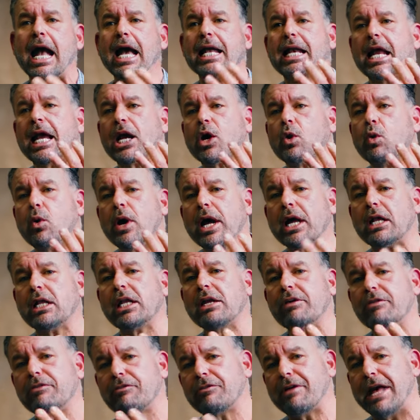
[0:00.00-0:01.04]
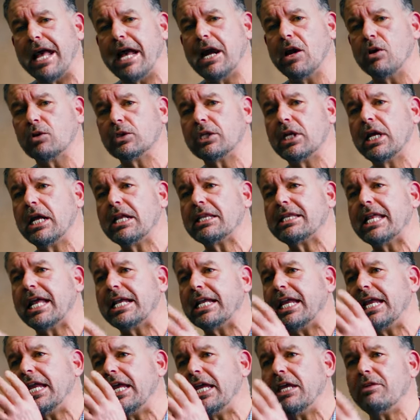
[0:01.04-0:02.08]
And I quickly found
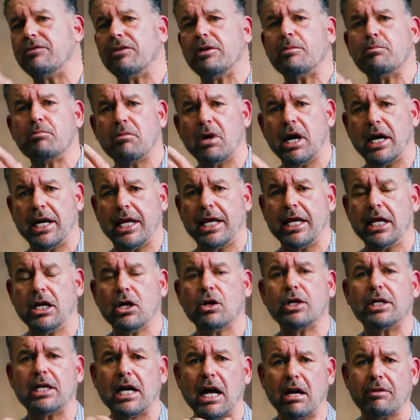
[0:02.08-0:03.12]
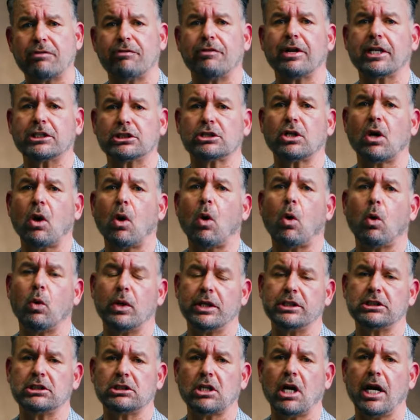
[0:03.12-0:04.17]
that even money could not fix the
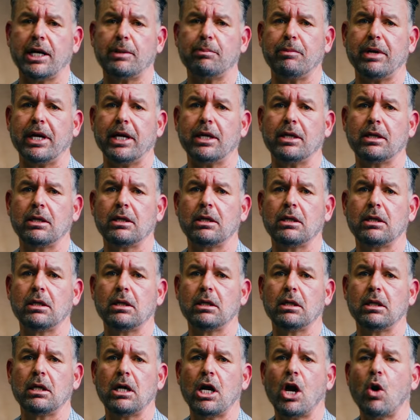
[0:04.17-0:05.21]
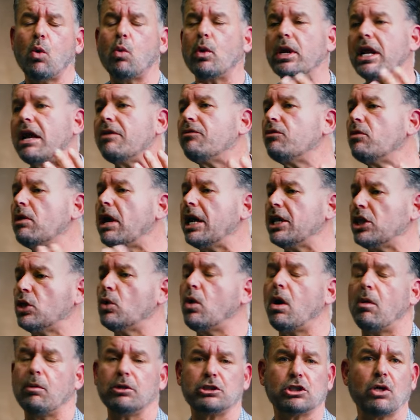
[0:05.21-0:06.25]
hole inside me. Whatever I
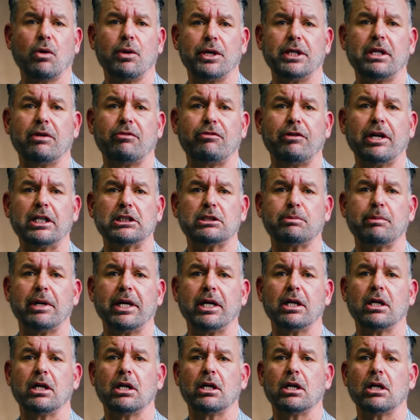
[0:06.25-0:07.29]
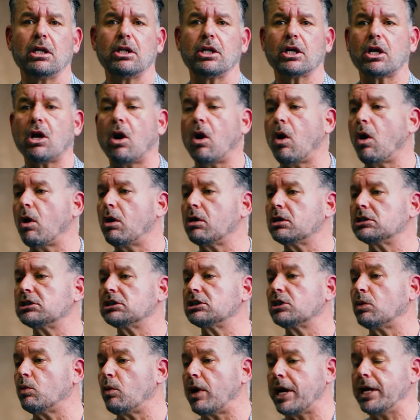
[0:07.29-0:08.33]
thought was going to fix me the
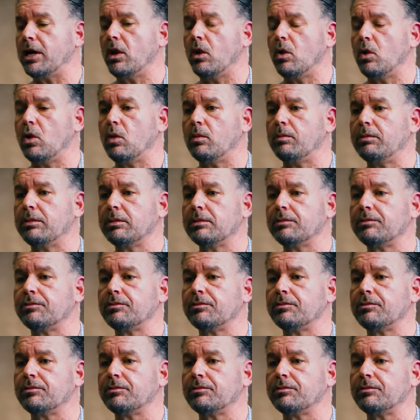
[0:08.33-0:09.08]
cars, the right home,